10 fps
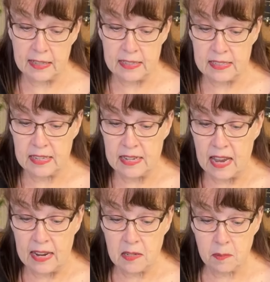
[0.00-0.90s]
So that's
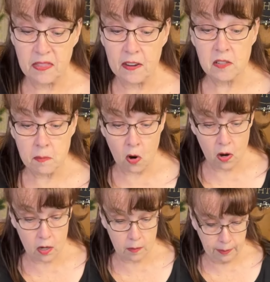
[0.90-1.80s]
probably as
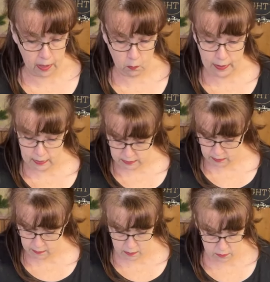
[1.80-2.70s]
far as we will
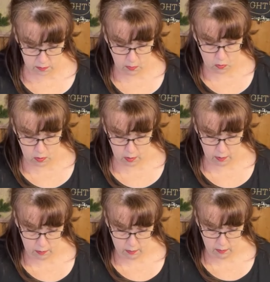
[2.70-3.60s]
get tonight, but
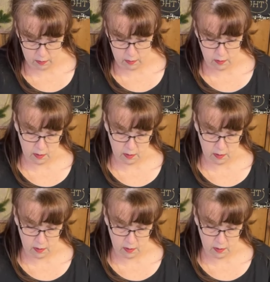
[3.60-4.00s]
there's more.